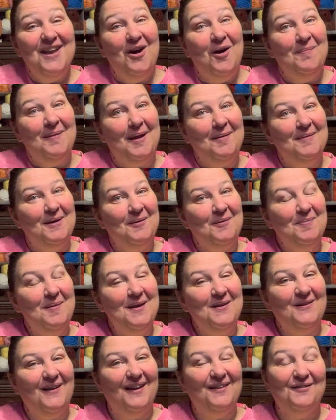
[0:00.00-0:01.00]
I'm here with
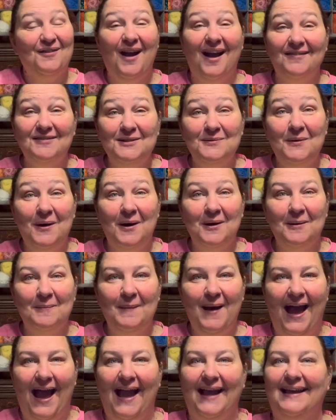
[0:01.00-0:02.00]
BeeCreative Crafts and welcome
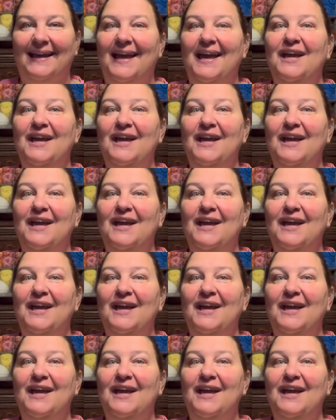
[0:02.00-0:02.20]
back.